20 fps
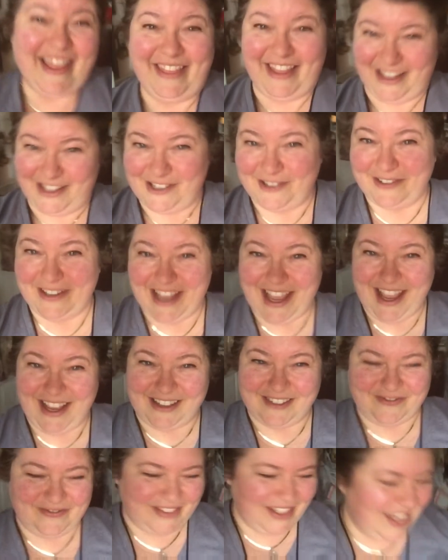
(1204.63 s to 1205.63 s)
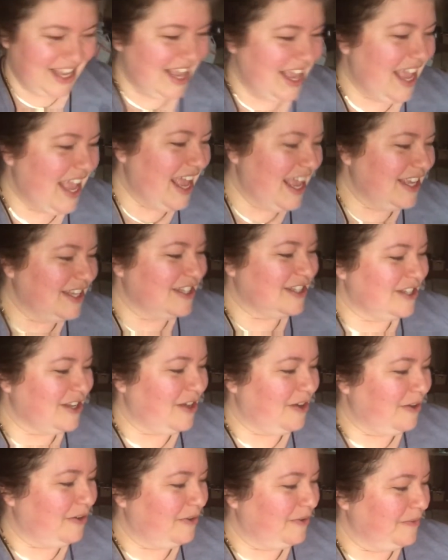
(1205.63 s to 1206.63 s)
and that's okay.
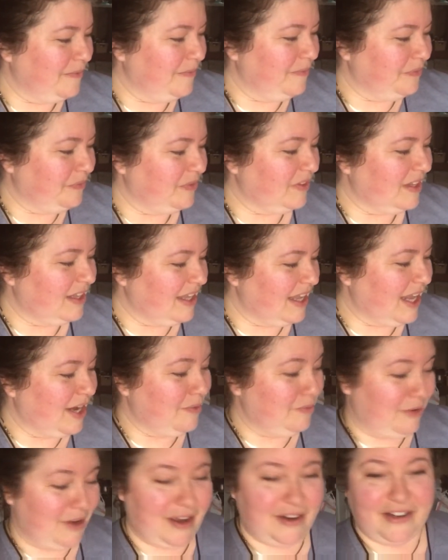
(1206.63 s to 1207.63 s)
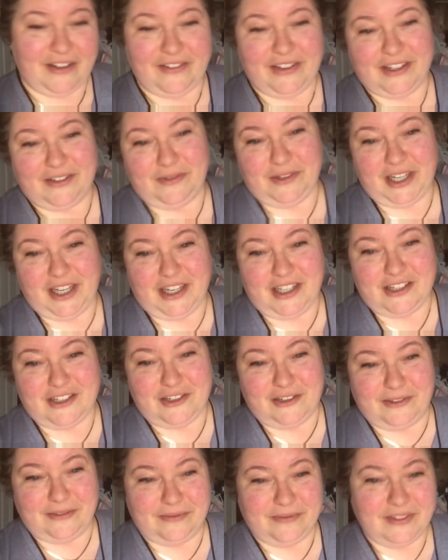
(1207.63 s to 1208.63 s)
So, and I'm proud of it. What are you gonna
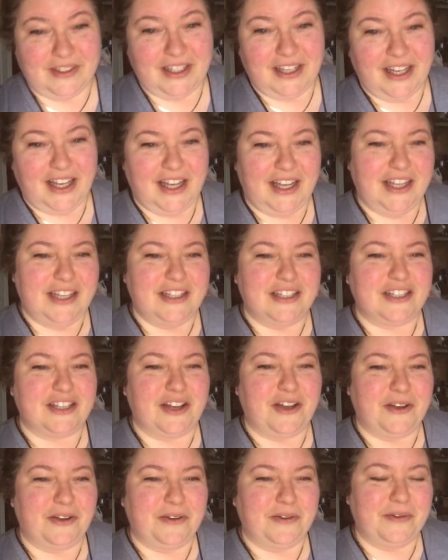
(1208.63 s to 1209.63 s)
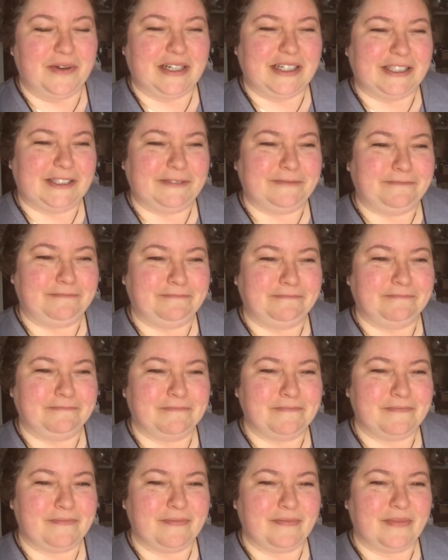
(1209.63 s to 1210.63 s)
do? So,
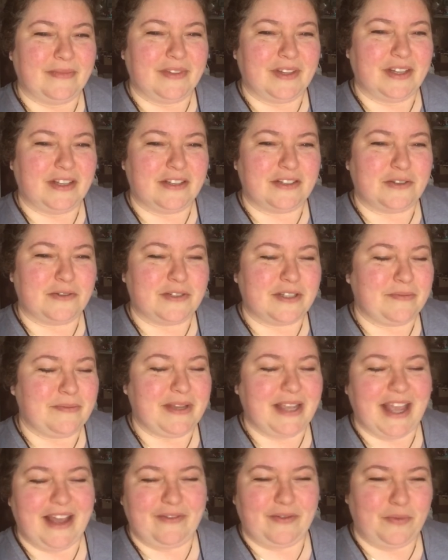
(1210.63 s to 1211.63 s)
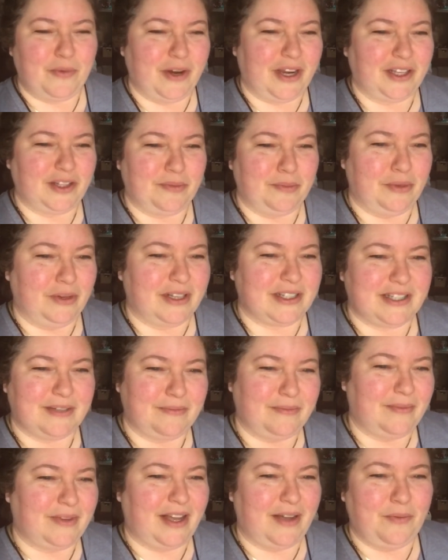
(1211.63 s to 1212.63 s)
um, so to me having work in the books
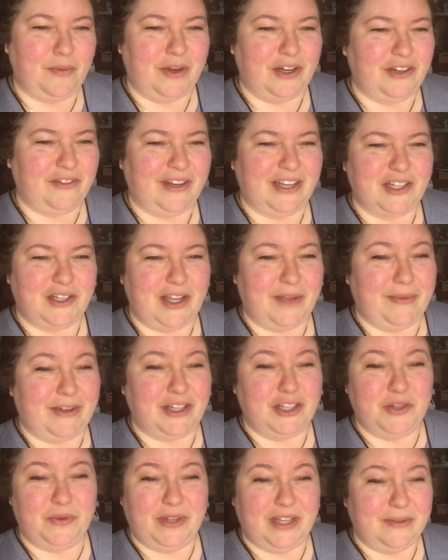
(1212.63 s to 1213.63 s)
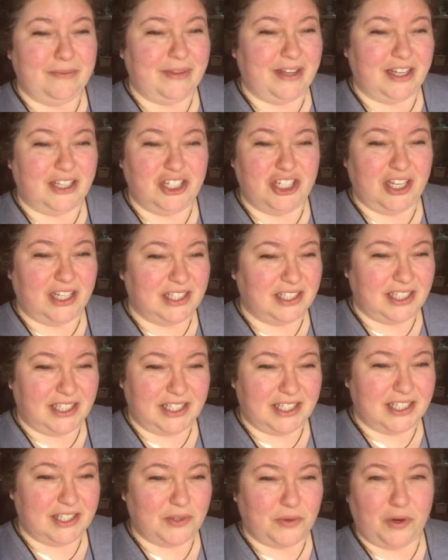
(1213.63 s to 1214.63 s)
i'm i'm wondering am i doing him a
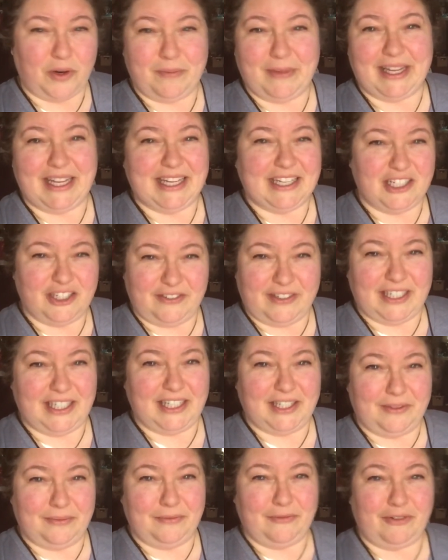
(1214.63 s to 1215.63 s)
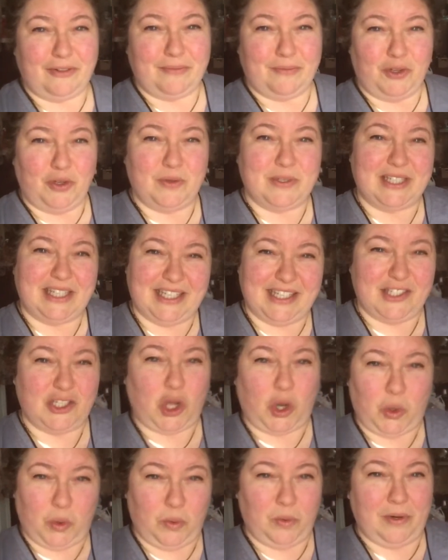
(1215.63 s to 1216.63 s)
justice or am i hindering him from using his
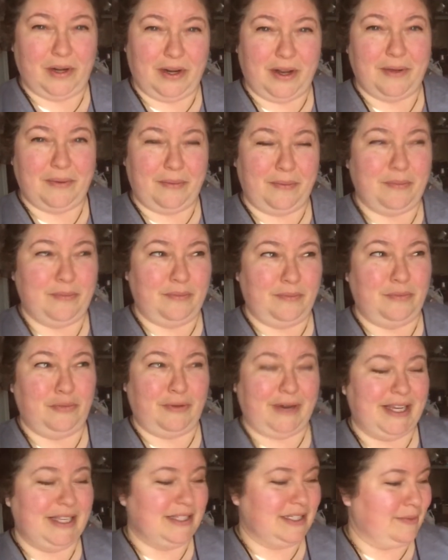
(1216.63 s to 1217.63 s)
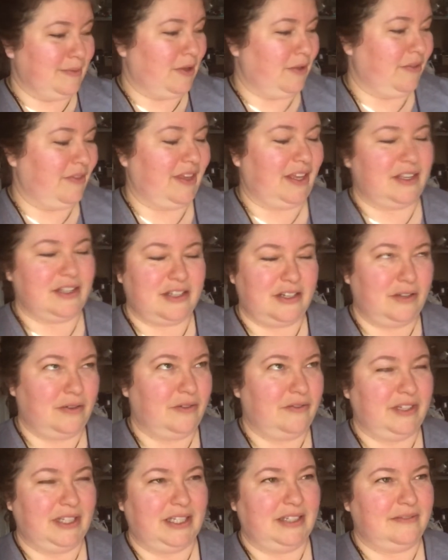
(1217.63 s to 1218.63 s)
own brains about things you know
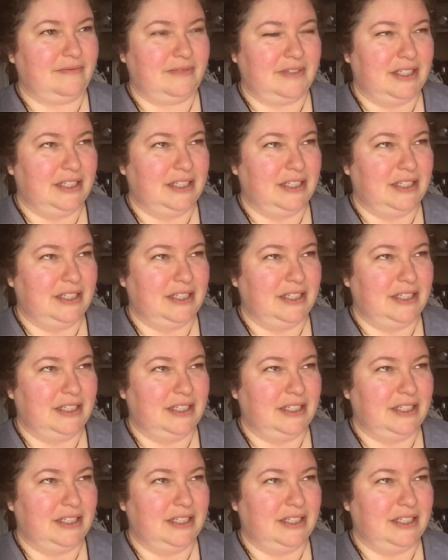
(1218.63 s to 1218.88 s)
I really